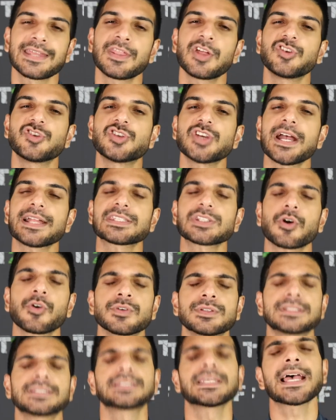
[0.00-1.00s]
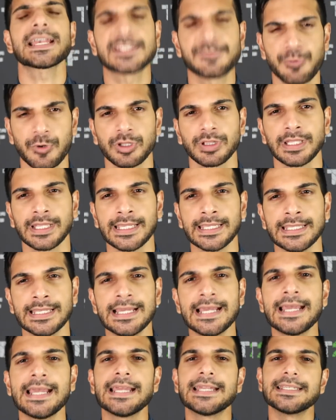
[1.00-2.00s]
and the Jets are desperately
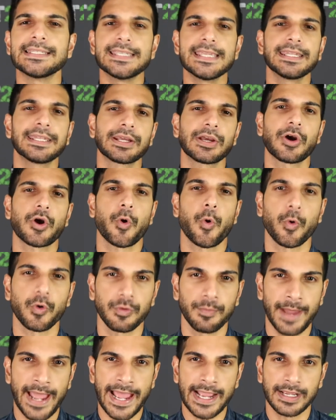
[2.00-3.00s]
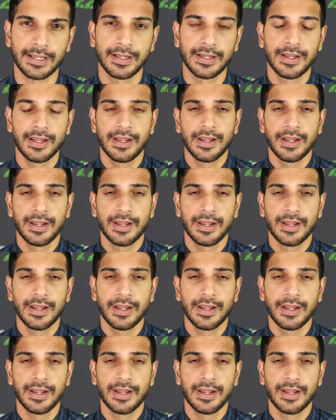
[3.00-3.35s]
needing a quarterback.